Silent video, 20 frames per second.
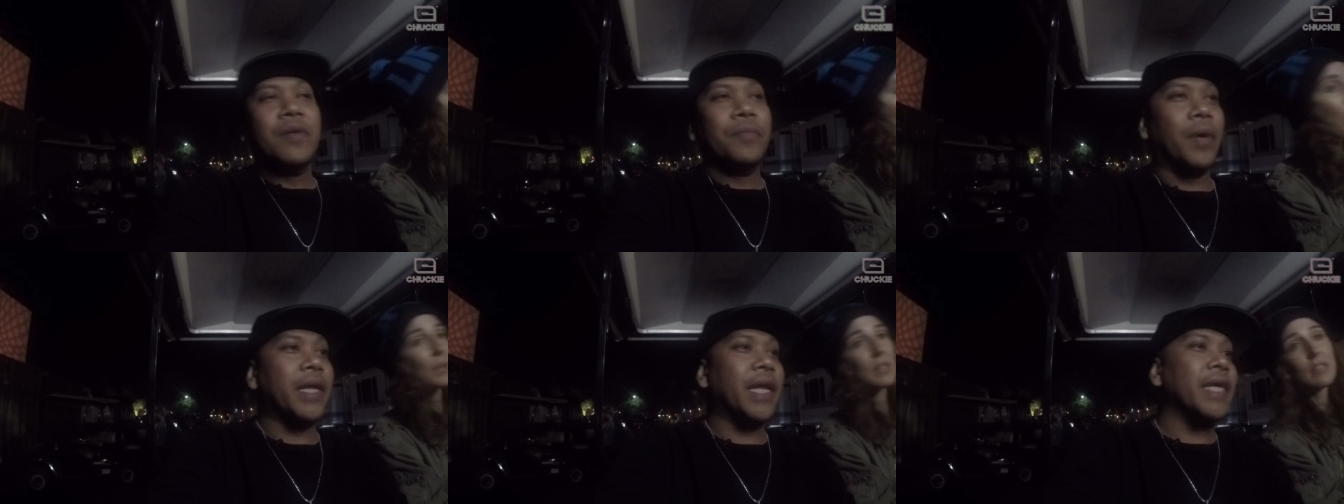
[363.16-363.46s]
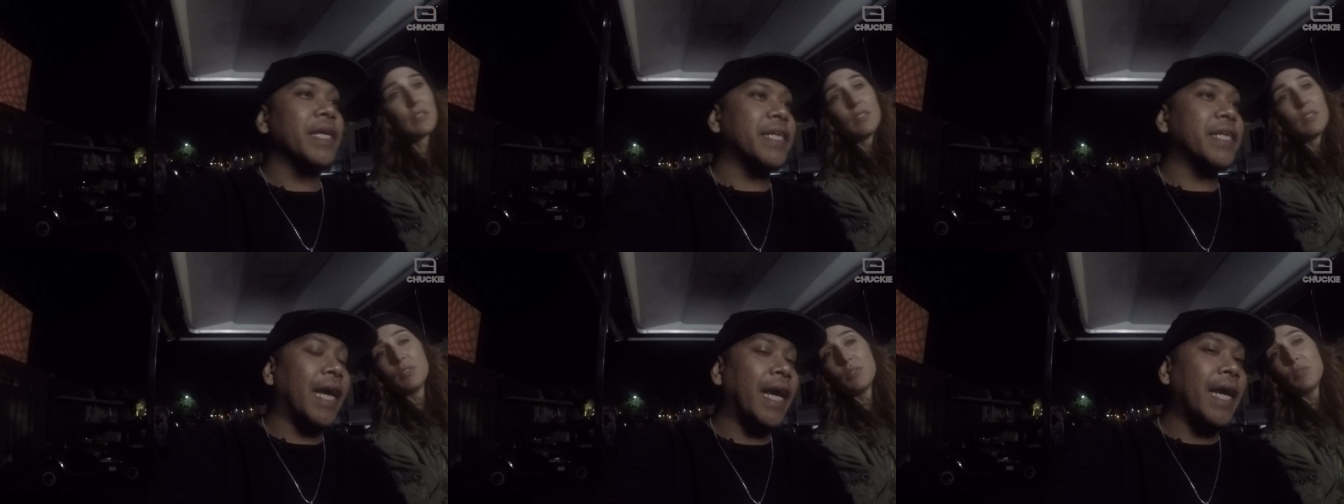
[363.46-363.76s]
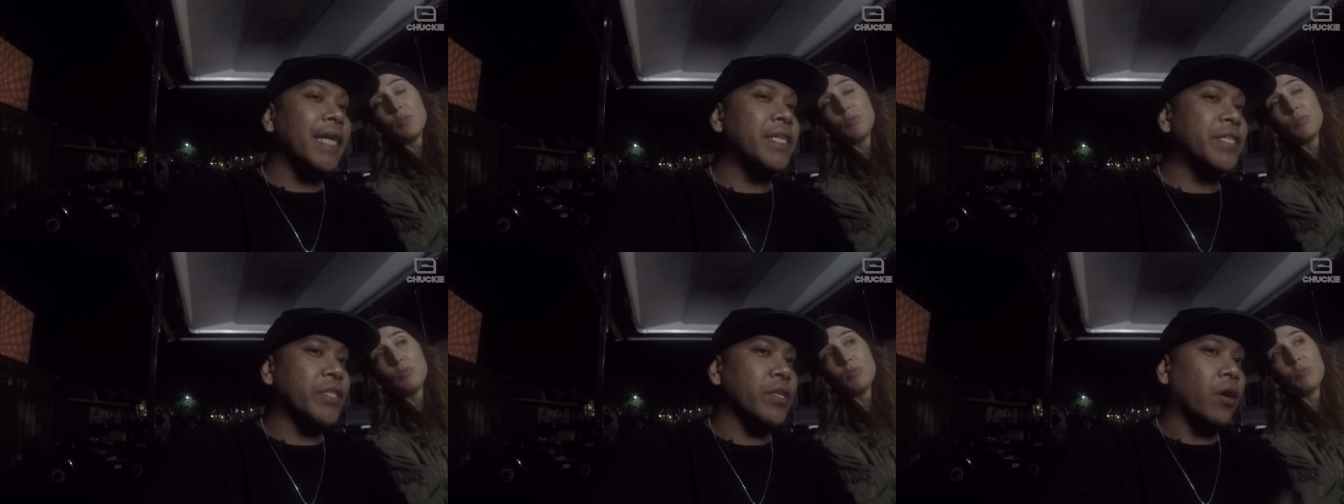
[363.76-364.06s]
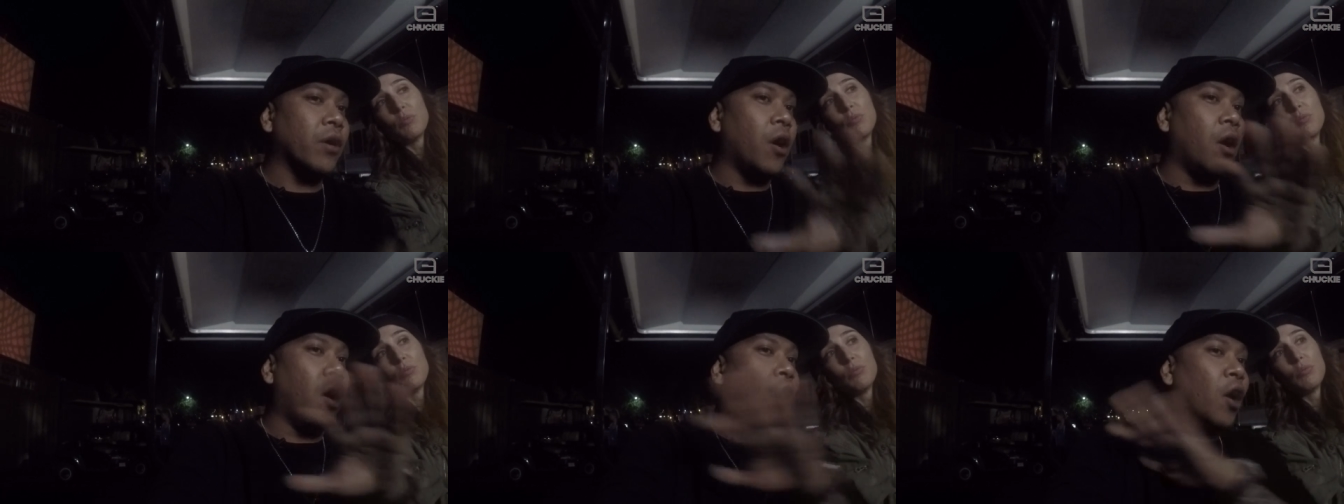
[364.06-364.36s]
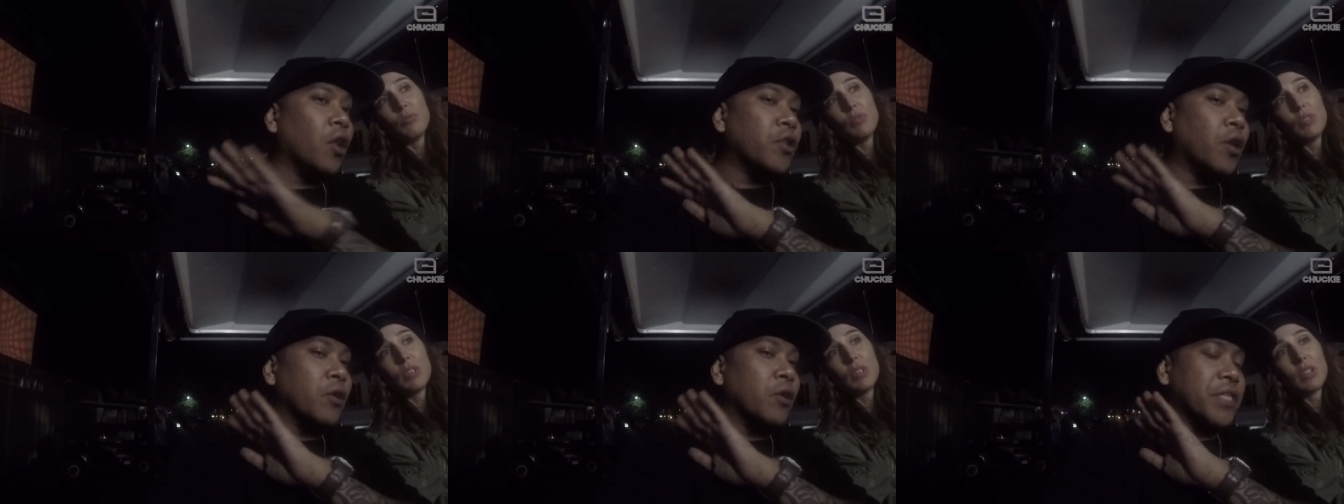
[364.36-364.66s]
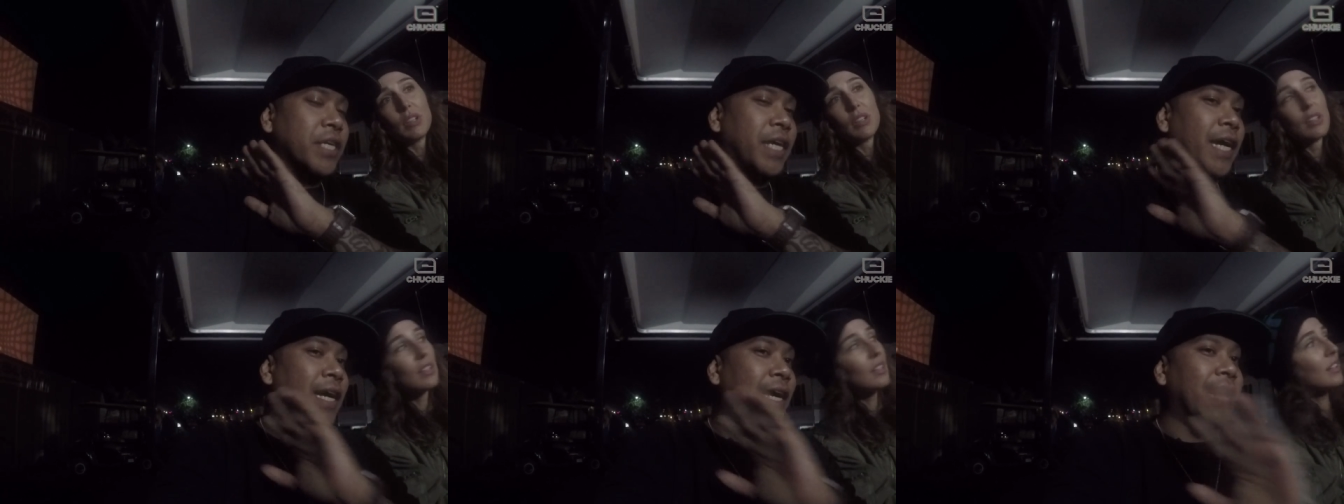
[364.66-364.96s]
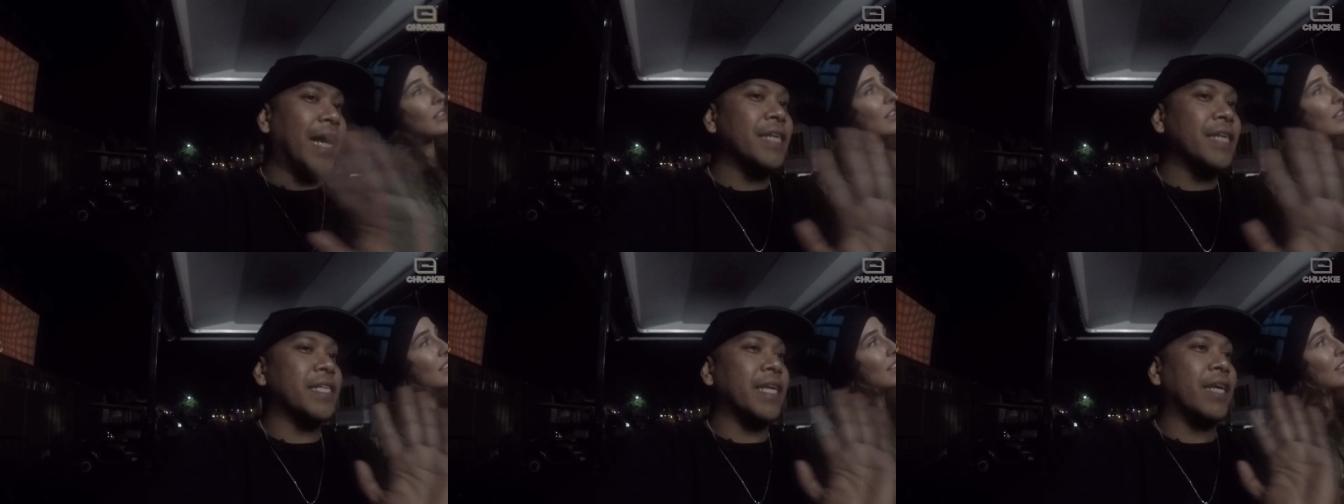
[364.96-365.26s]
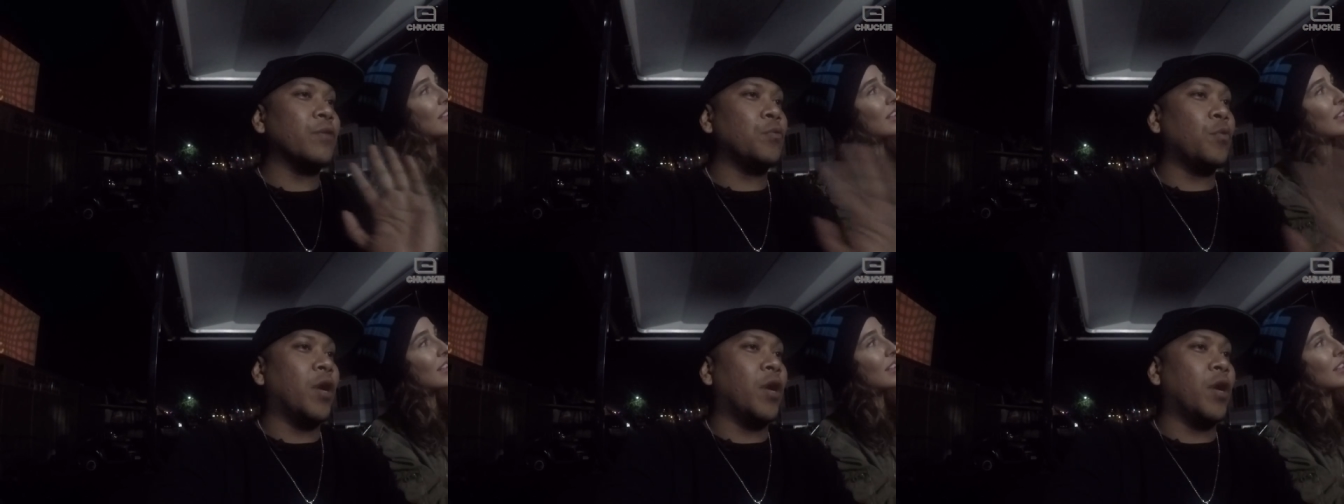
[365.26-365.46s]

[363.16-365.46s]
but in case all those airlines in